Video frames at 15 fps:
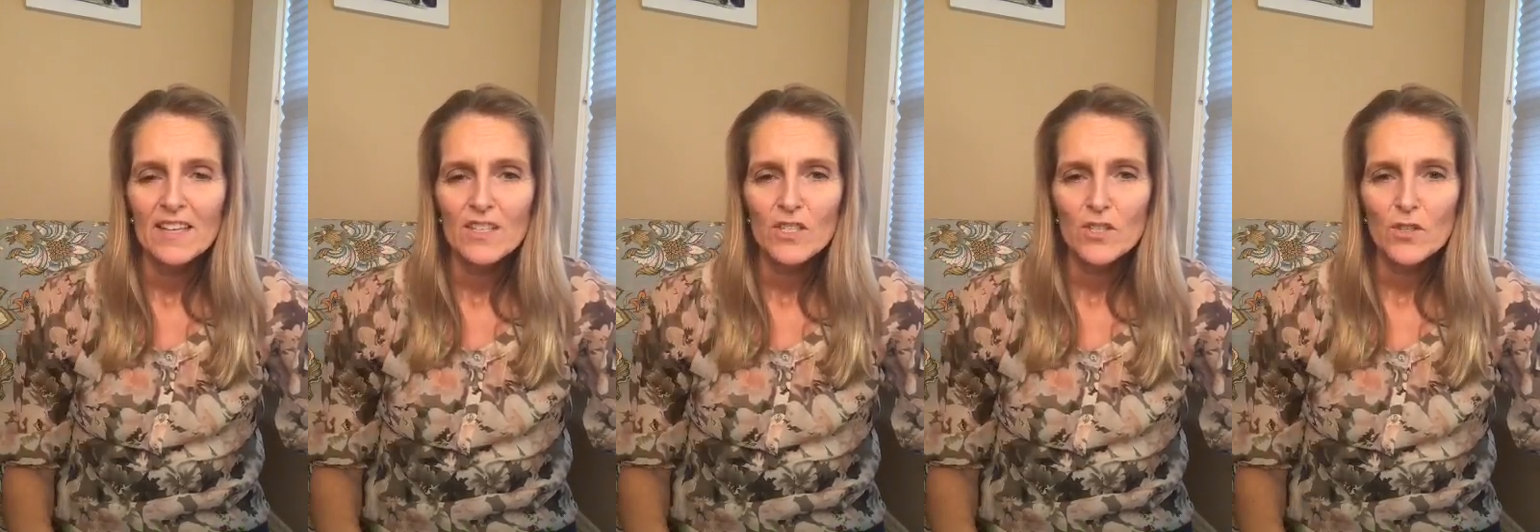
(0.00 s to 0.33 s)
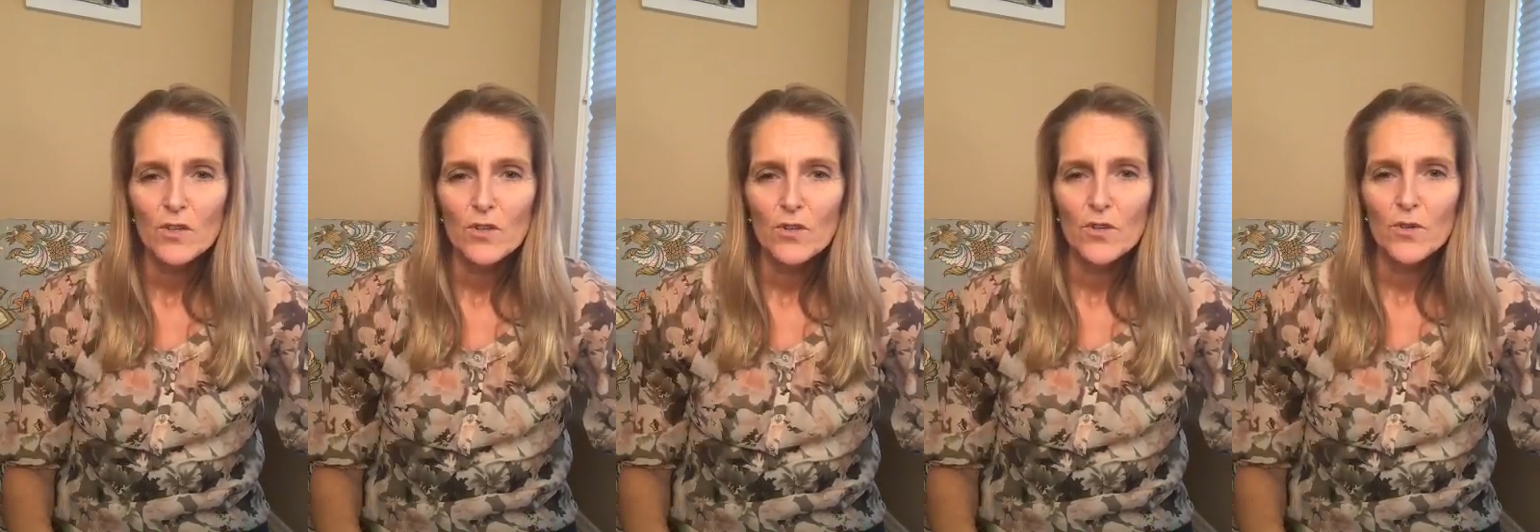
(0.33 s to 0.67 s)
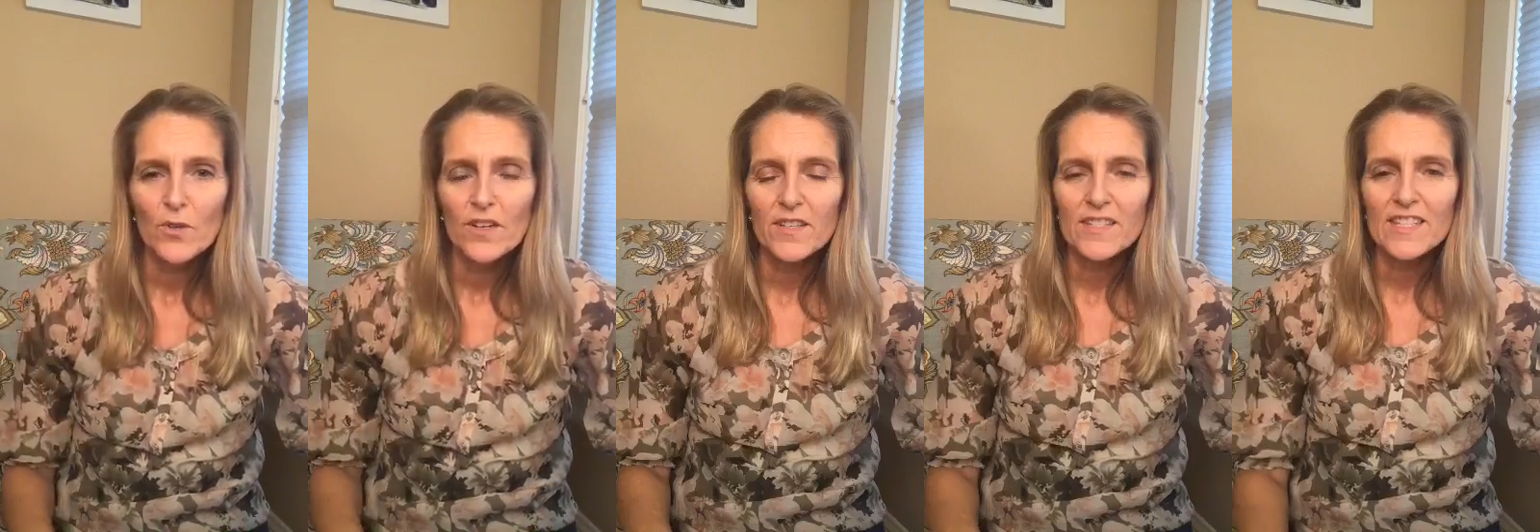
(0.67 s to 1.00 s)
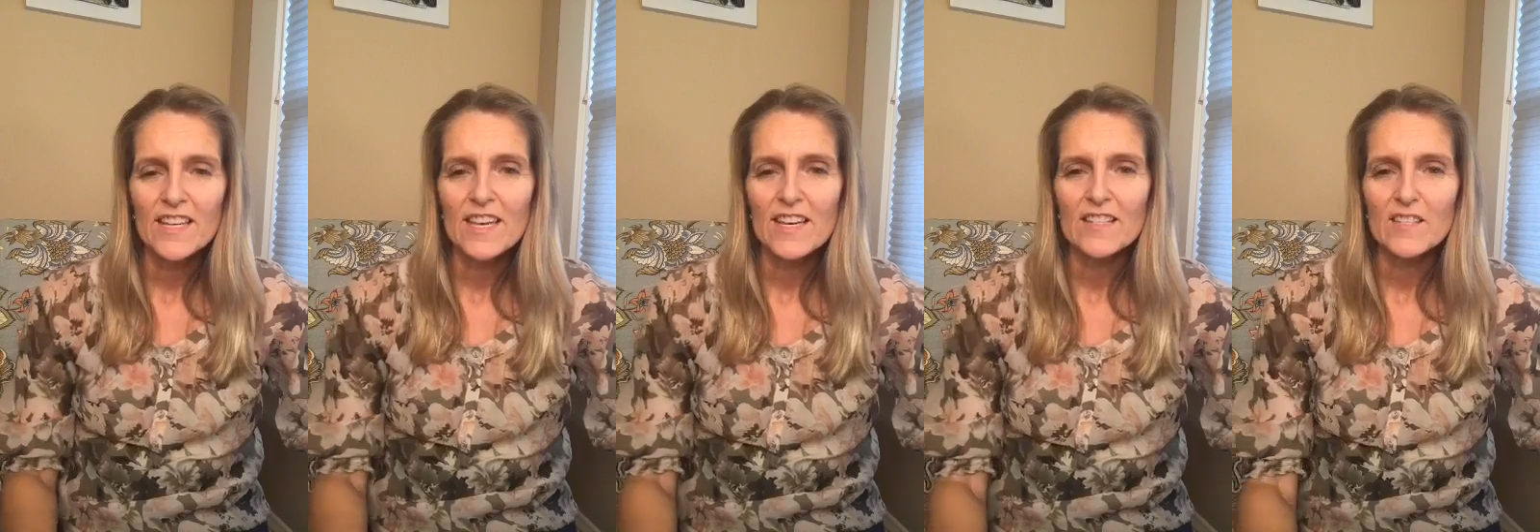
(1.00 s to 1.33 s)
Sue
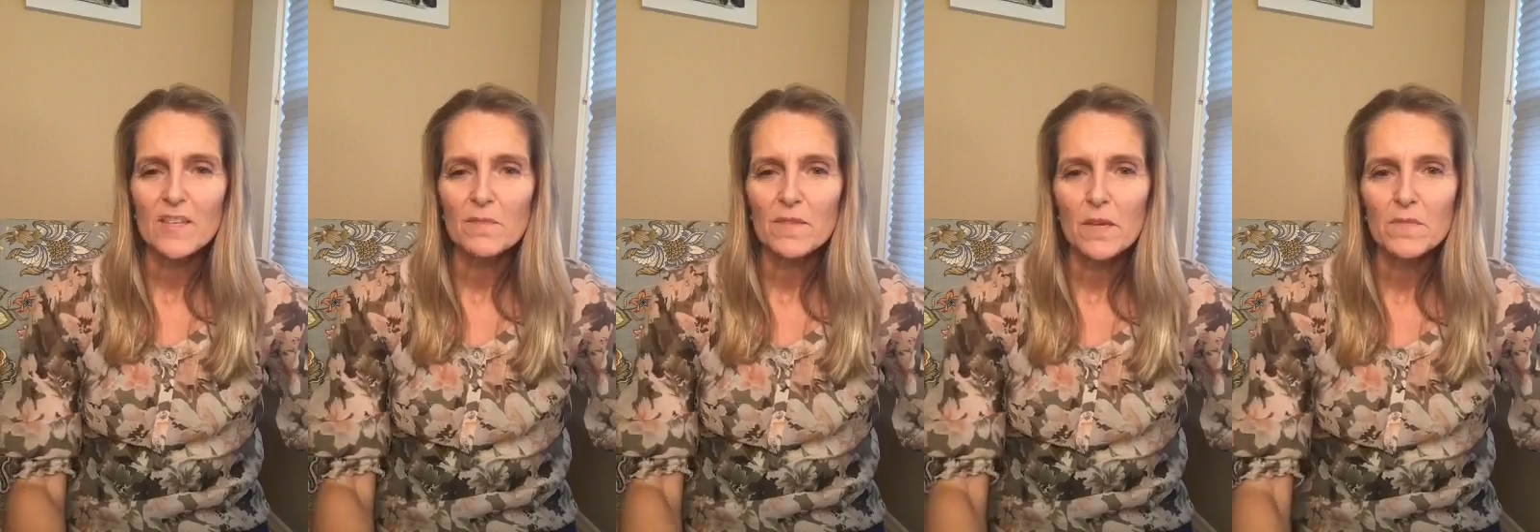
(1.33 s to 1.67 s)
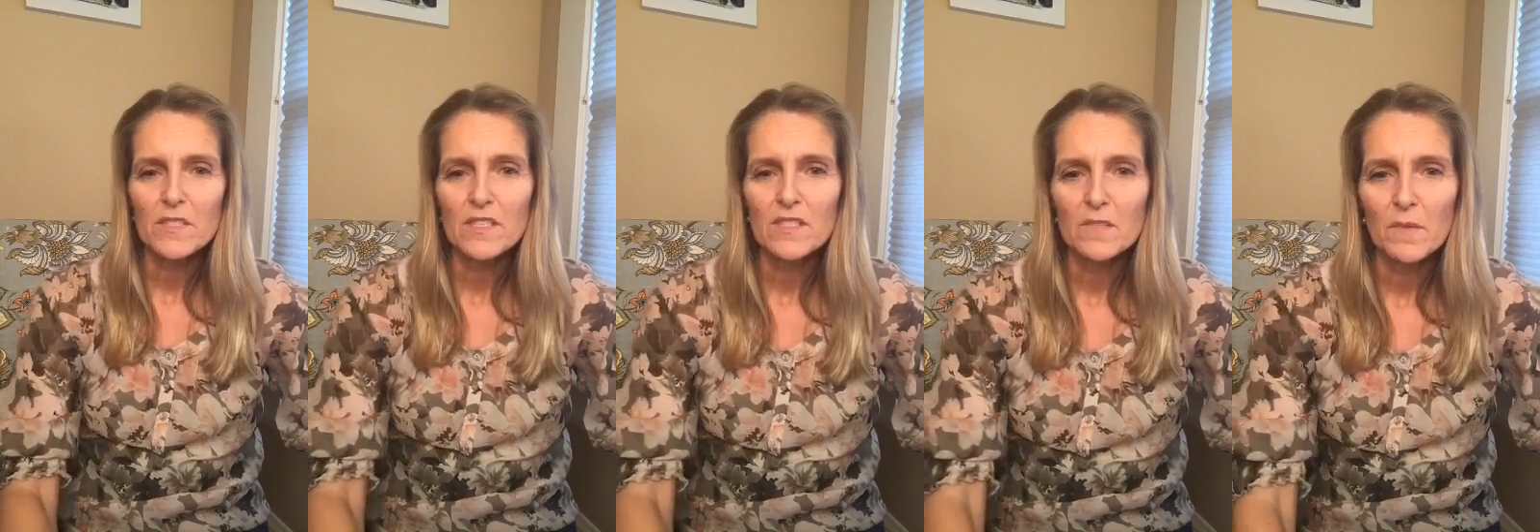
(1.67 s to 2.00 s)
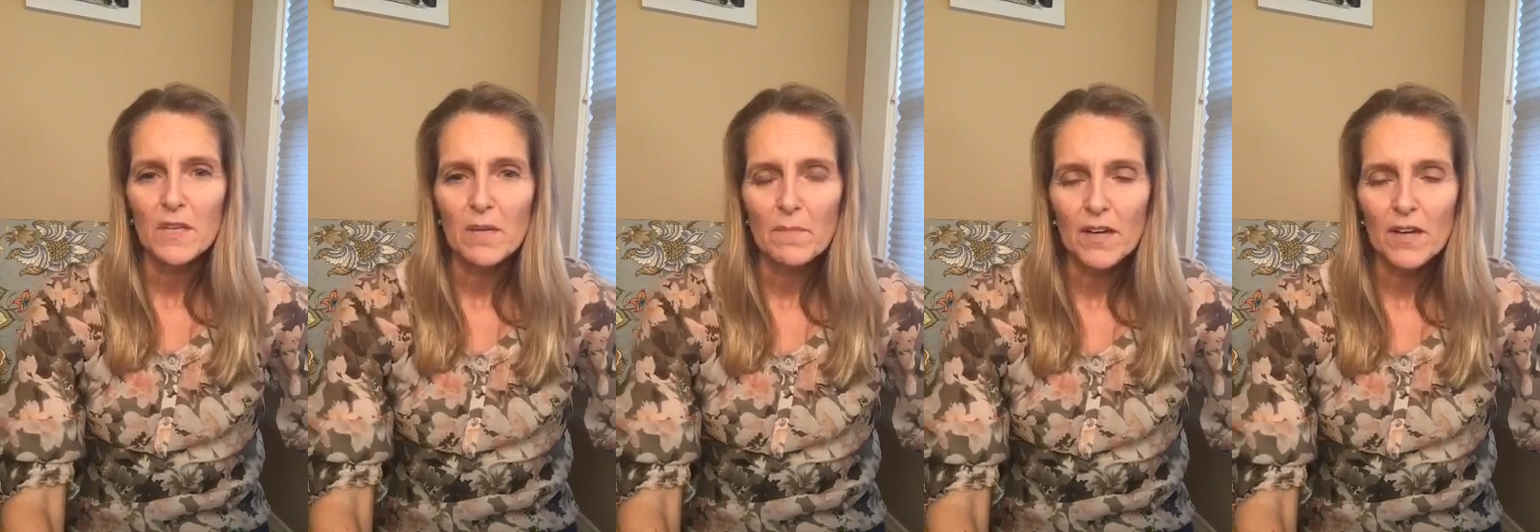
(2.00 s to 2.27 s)
says, sometimes it's been